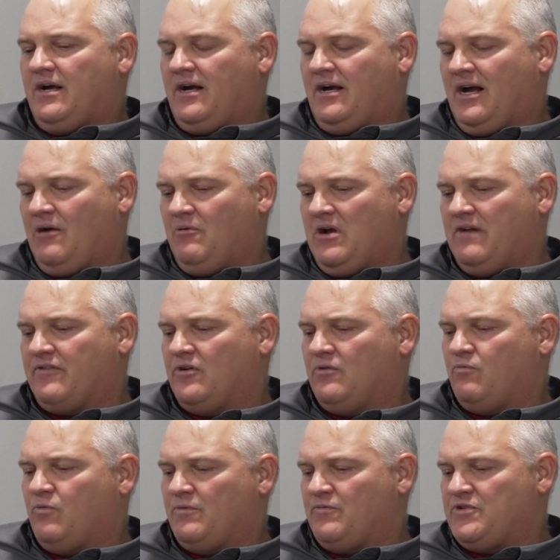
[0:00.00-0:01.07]
However,
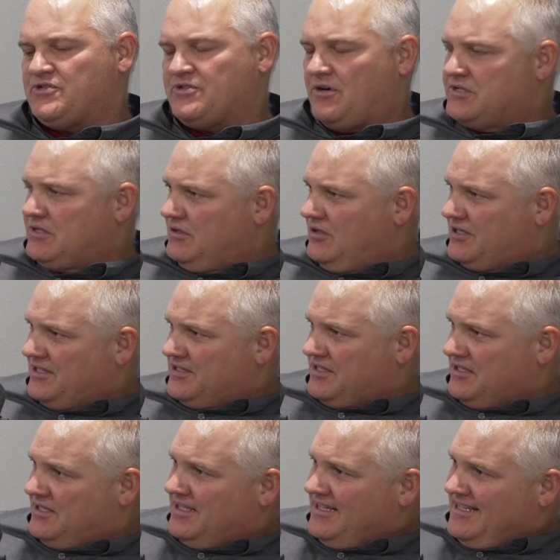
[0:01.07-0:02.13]
when we start to look at
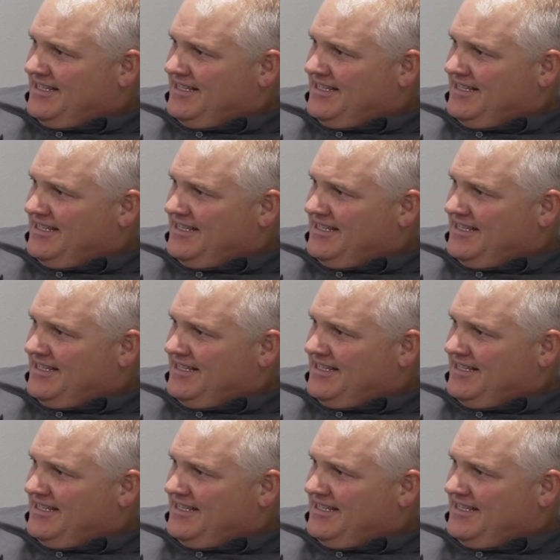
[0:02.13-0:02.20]
the